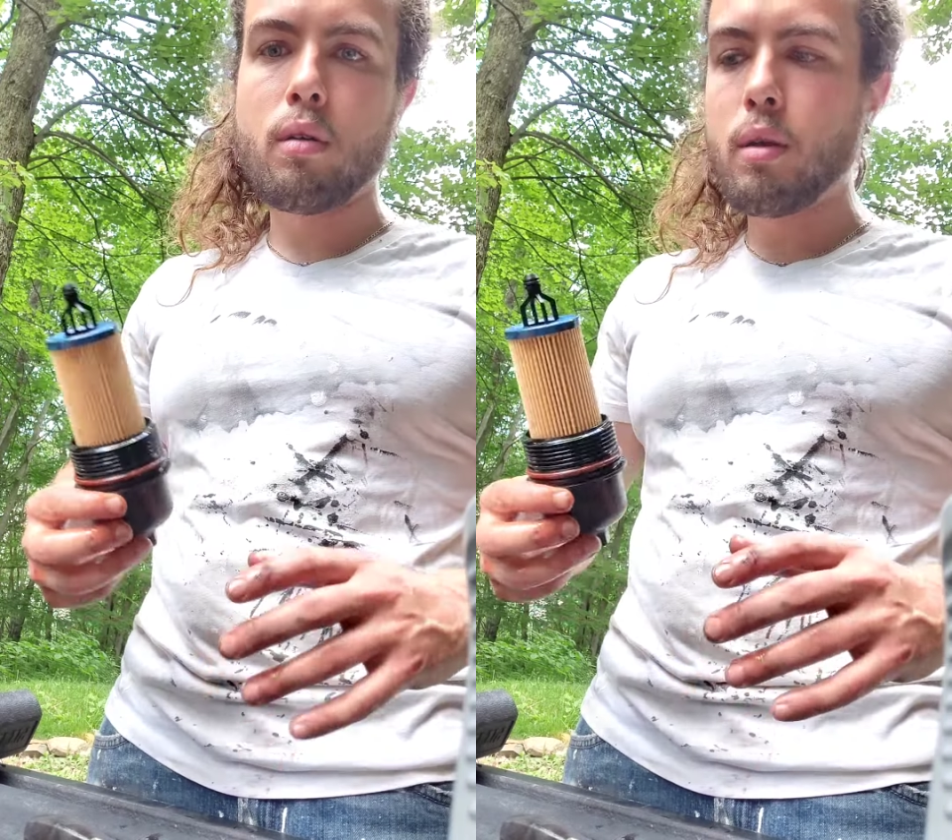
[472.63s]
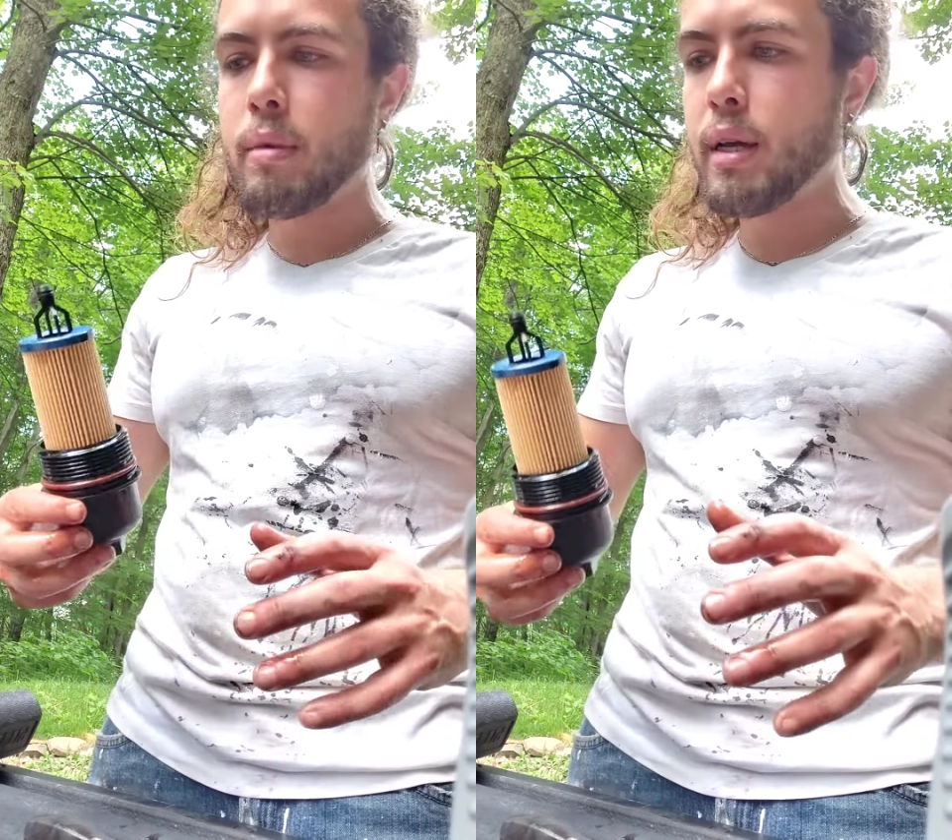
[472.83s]

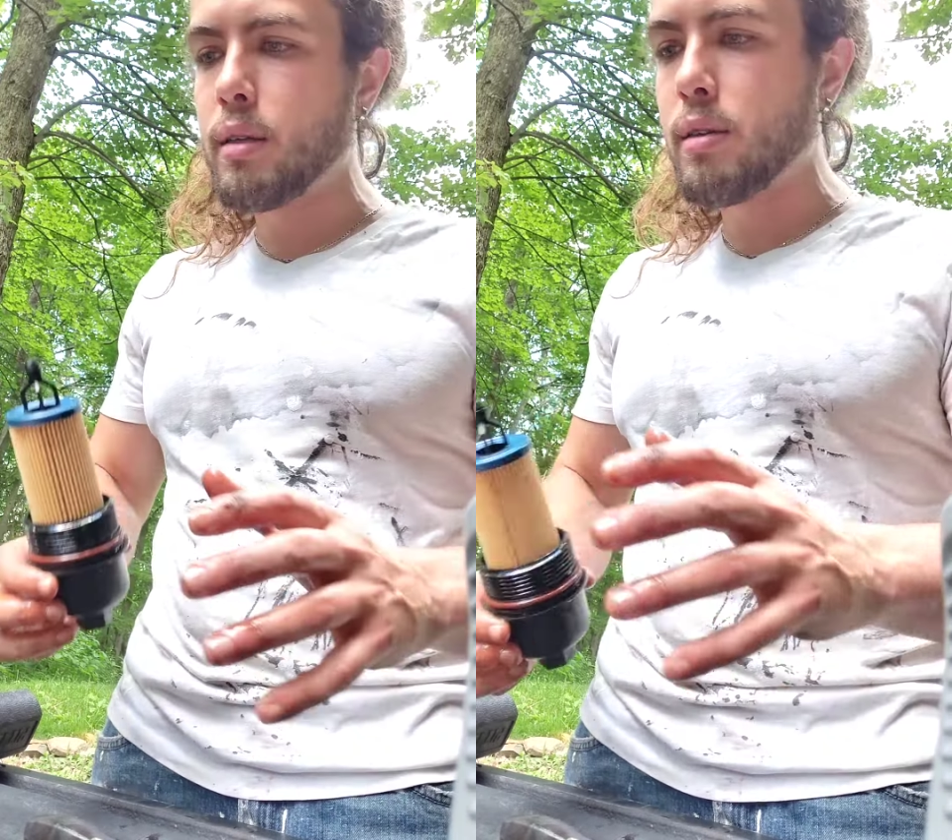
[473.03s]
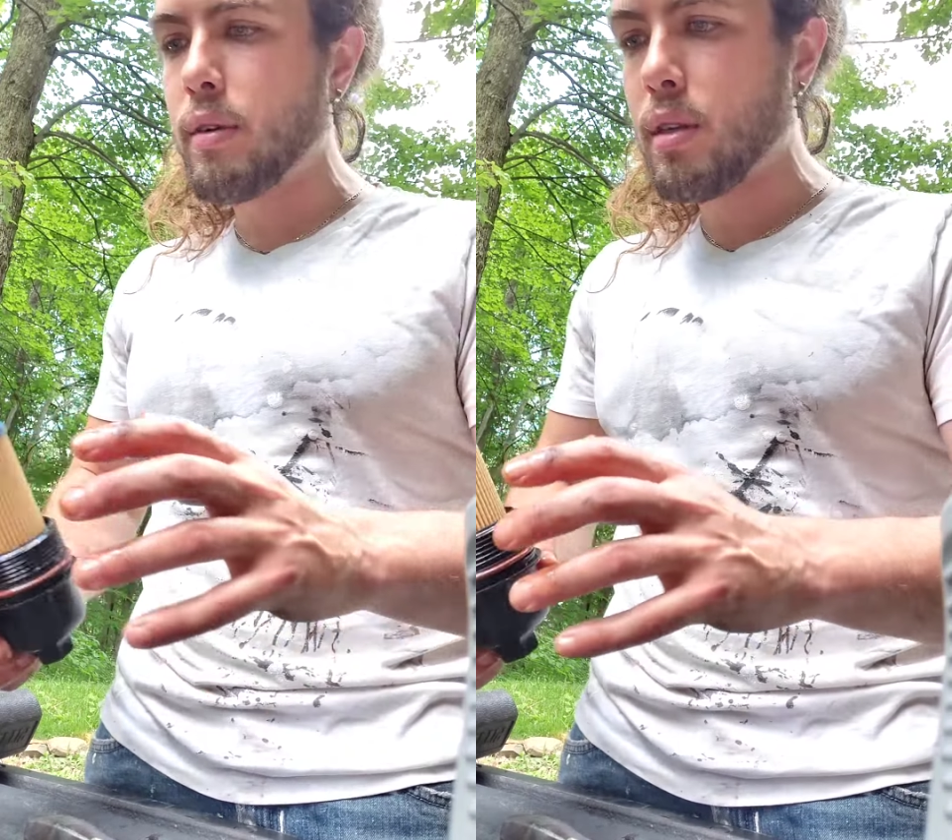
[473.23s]
clean my
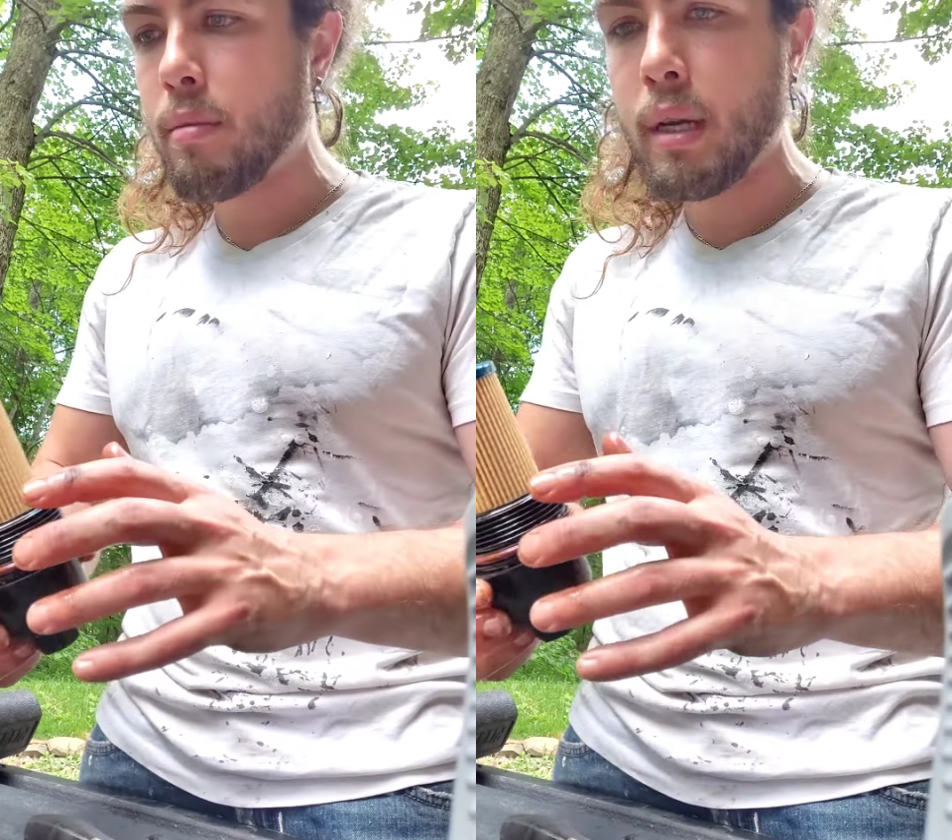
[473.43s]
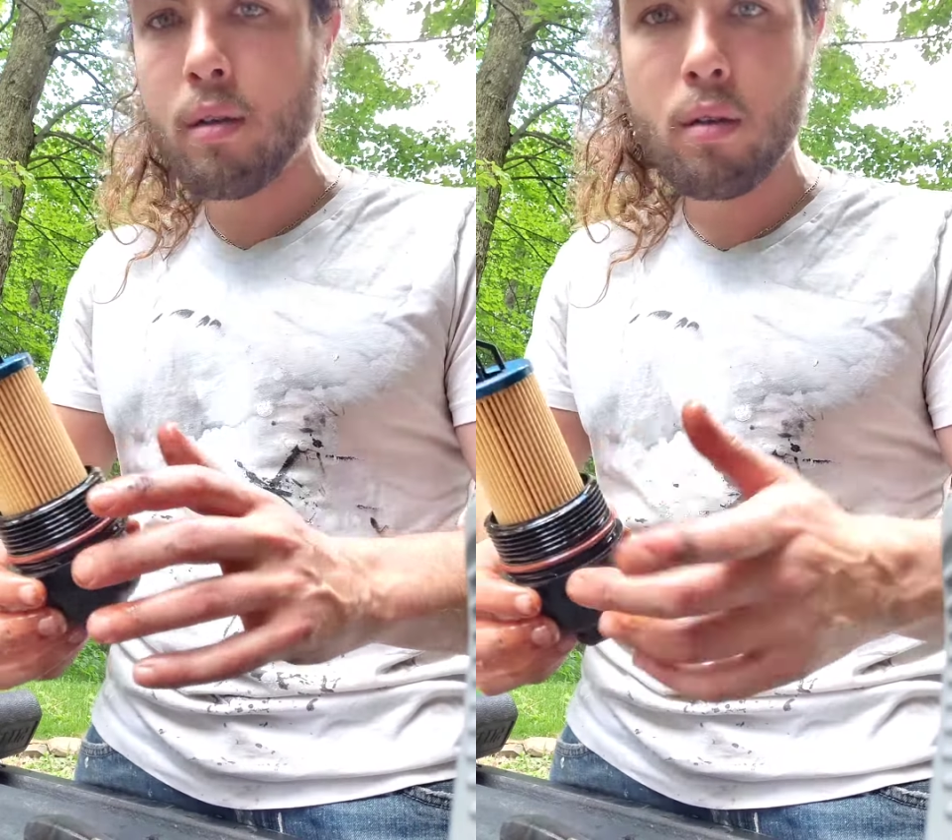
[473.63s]
hands every
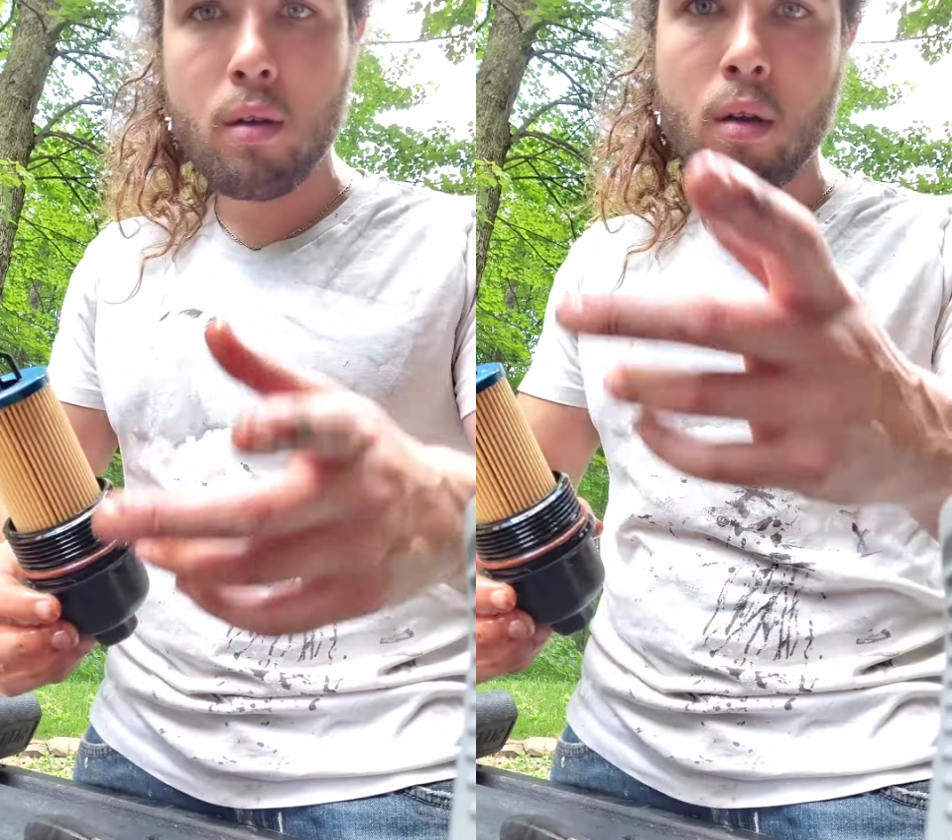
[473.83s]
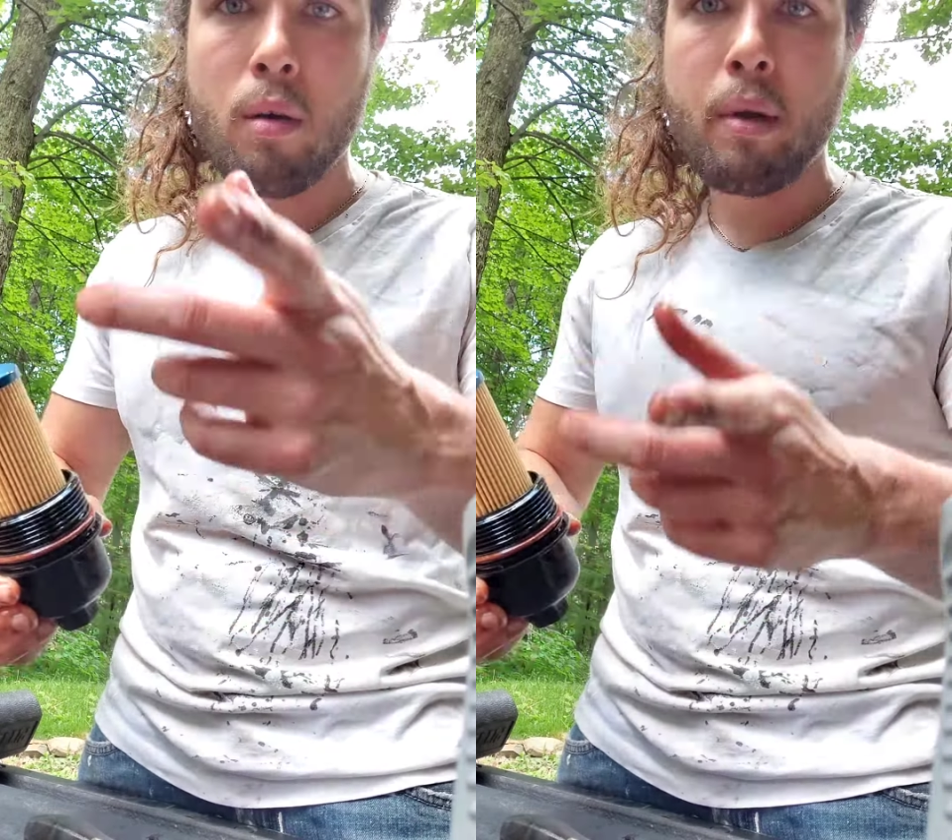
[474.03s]
time I
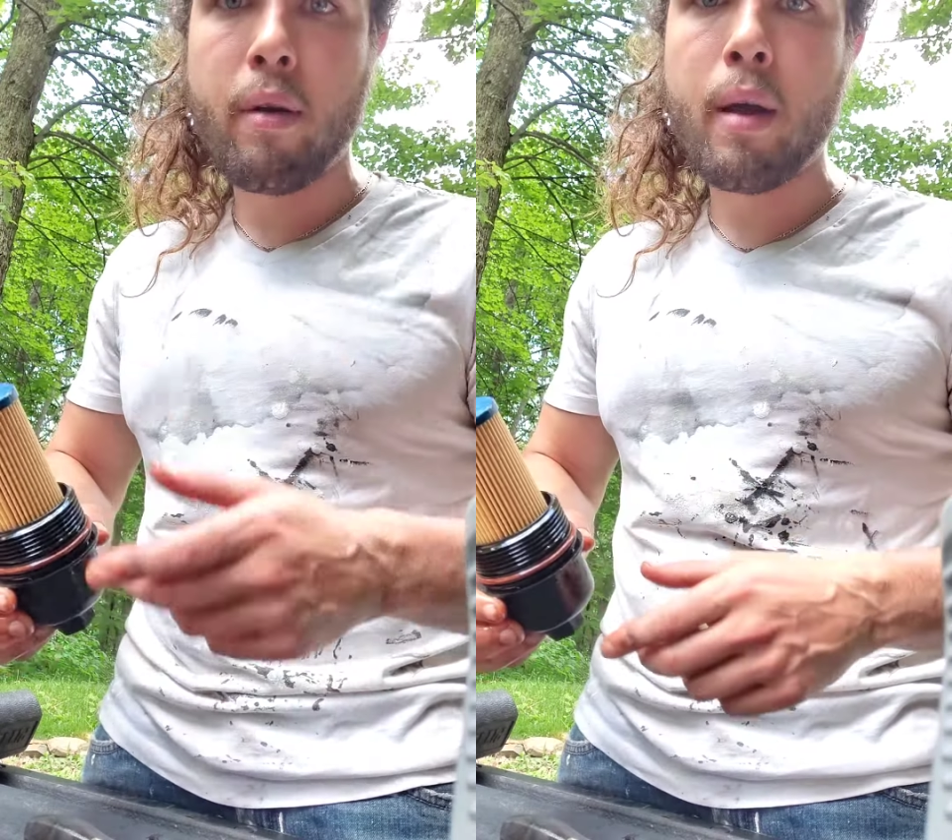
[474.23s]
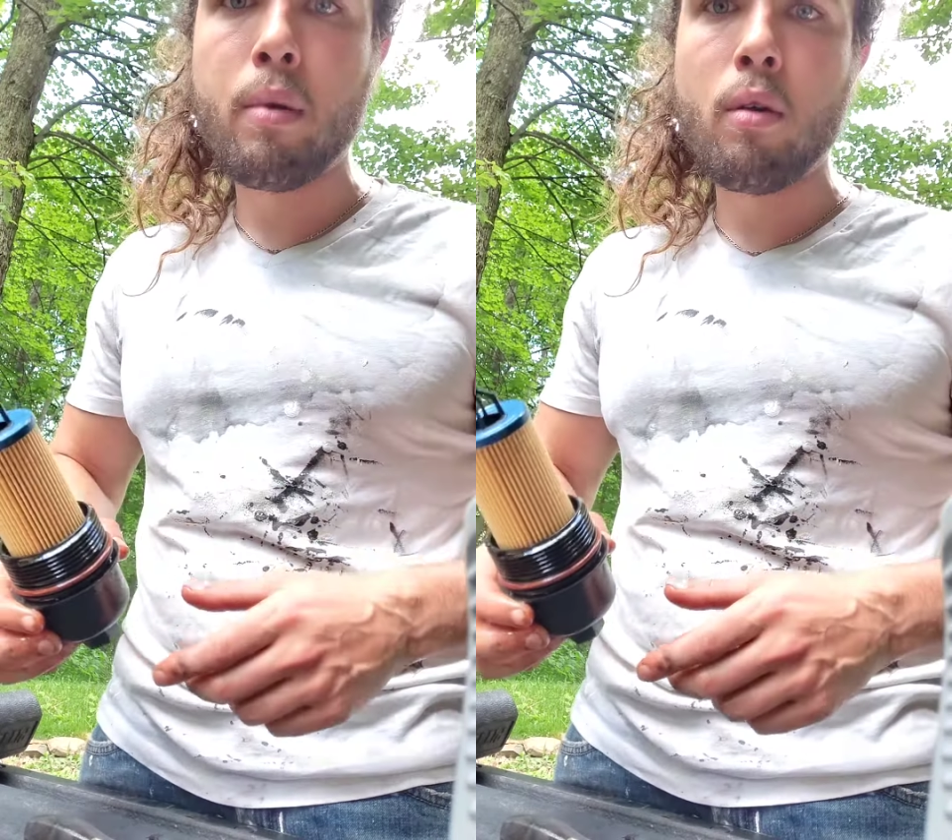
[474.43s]
come and
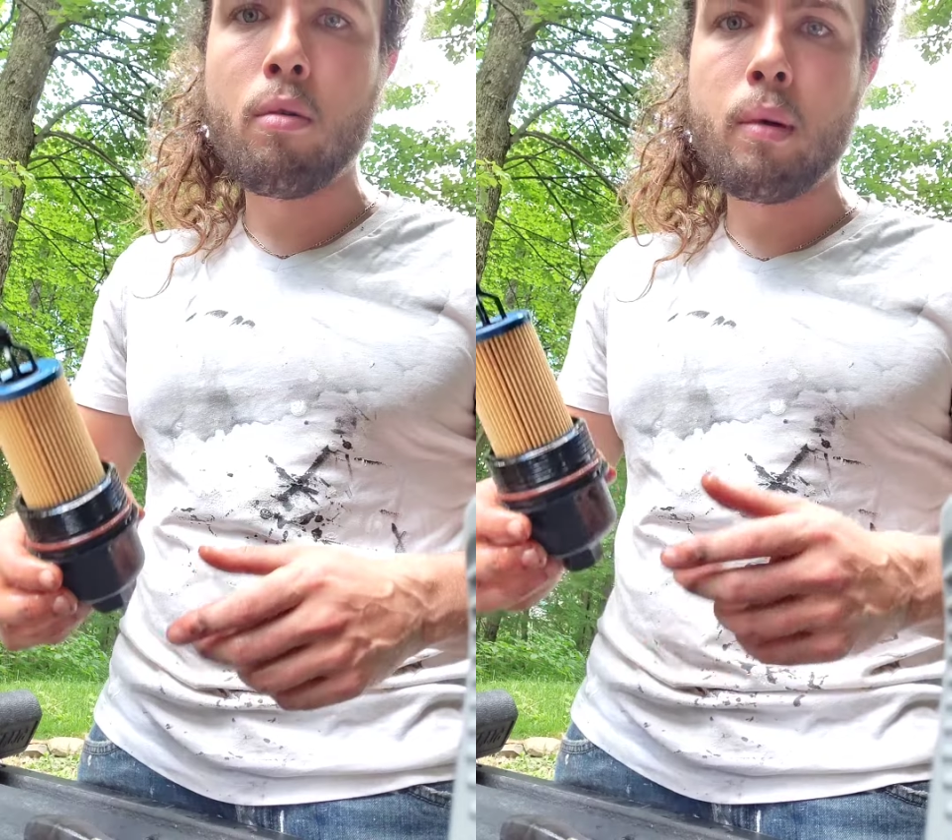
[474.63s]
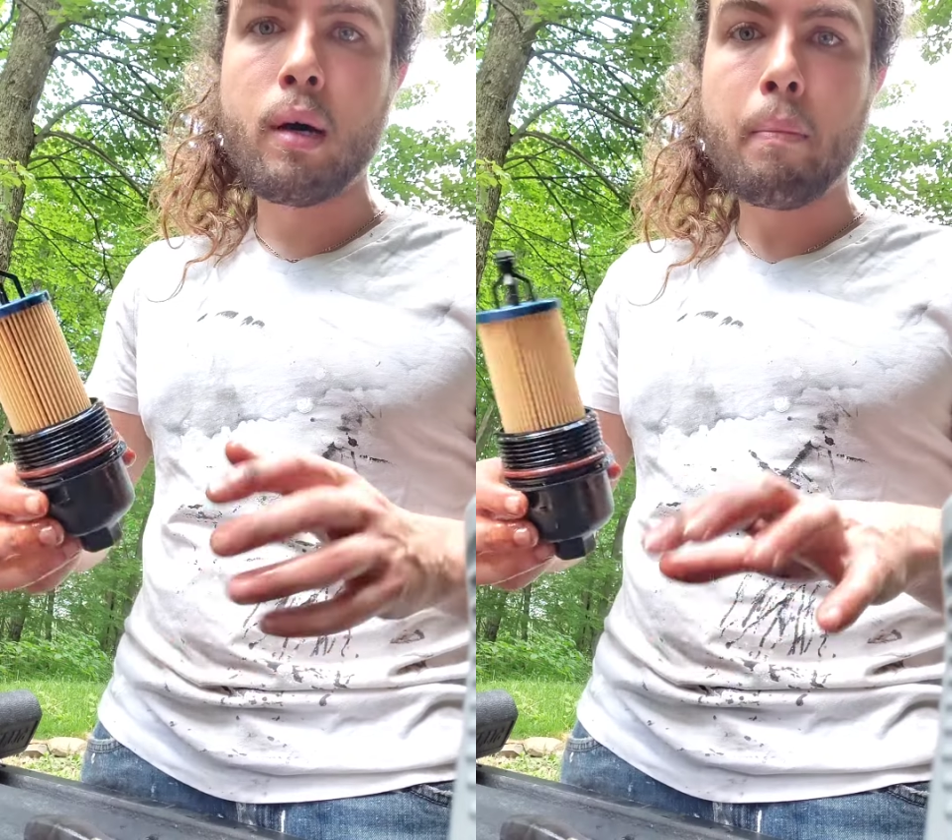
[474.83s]
grab
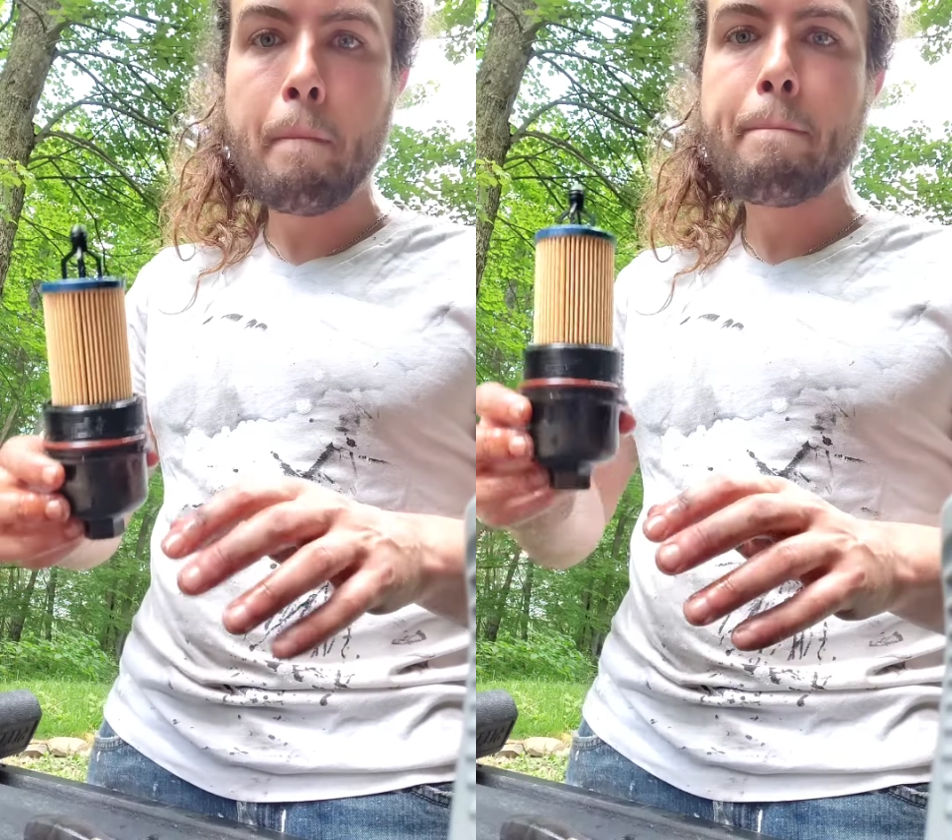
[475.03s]
you, but